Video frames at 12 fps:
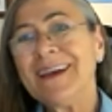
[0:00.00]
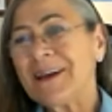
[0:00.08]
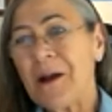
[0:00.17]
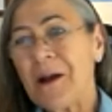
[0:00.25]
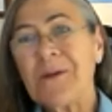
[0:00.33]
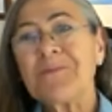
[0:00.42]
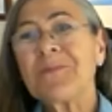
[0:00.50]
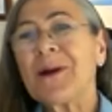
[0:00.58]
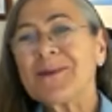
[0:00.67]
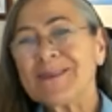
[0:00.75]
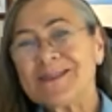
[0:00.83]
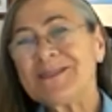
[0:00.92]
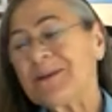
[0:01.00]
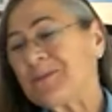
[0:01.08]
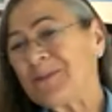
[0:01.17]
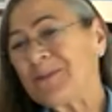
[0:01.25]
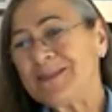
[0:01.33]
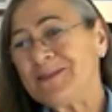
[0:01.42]
Our partnership
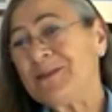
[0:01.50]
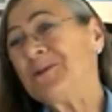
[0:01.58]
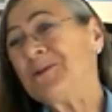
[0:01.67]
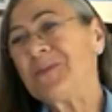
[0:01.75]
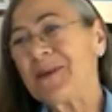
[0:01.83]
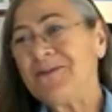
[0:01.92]
with Zoom,